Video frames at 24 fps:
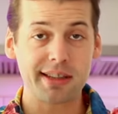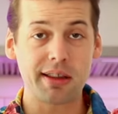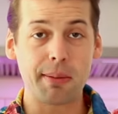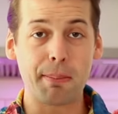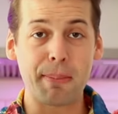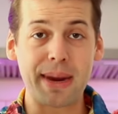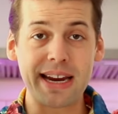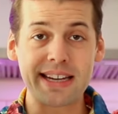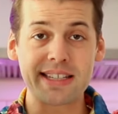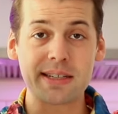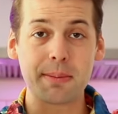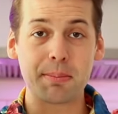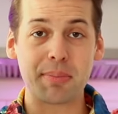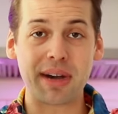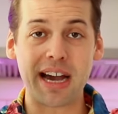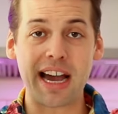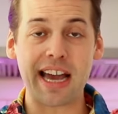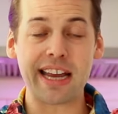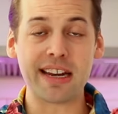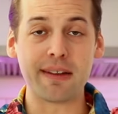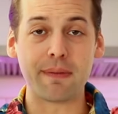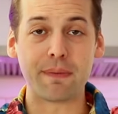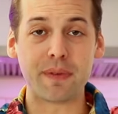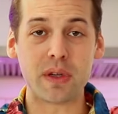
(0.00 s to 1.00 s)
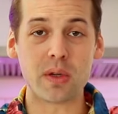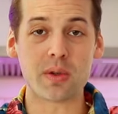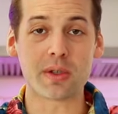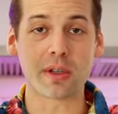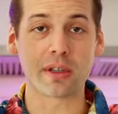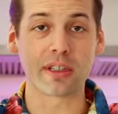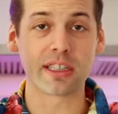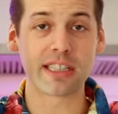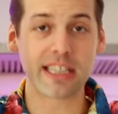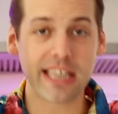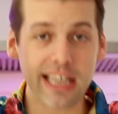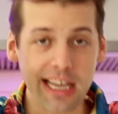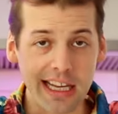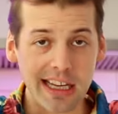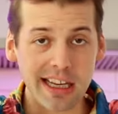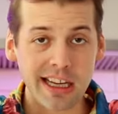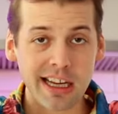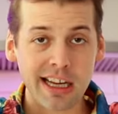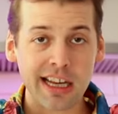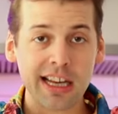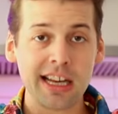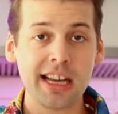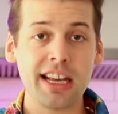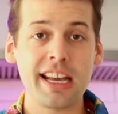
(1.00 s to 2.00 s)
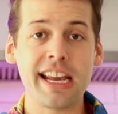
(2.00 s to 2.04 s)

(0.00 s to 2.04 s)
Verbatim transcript: the Mason Pot Infuser Kit.